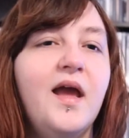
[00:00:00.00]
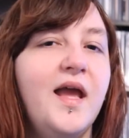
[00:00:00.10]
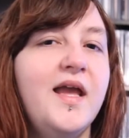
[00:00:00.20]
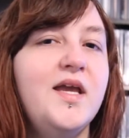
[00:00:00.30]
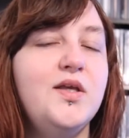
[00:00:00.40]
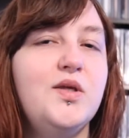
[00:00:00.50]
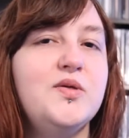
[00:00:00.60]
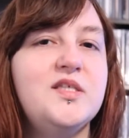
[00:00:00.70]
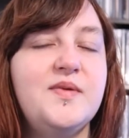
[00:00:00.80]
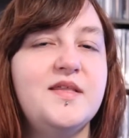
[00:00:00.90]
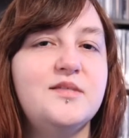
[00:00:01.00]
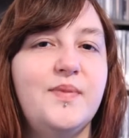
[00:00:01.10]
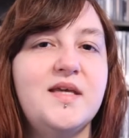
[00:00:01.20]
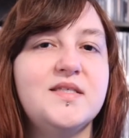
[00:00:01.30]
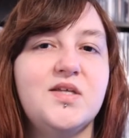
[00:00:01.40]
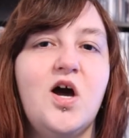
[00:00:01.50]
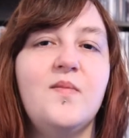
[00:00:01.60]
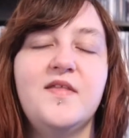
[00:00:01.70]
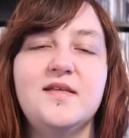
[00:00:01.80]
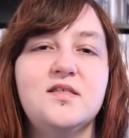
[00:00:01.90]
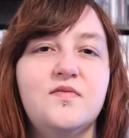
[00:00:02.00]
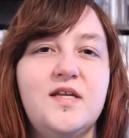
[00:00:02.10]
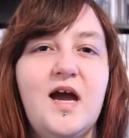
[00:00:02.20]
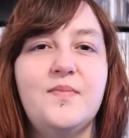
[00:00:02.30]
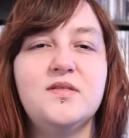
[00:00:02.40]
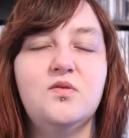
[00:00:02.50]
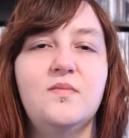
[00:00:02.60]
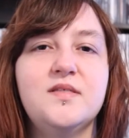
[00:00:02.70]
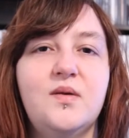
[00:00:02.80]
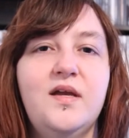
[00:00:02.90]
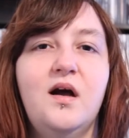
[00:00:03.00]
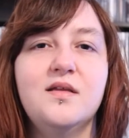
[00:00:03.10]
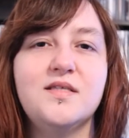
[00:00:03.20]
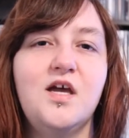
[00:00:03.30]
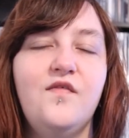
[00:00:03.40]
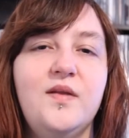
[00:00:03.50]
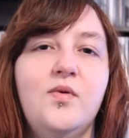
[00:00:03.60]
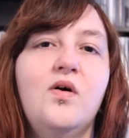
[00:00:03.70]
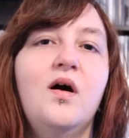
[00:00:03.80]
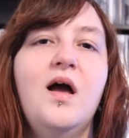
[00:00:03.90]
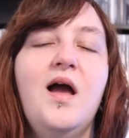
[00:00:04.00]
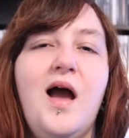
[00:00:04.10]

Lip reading: He used to be this big star, but then something happened to him, so he can't surf anymore.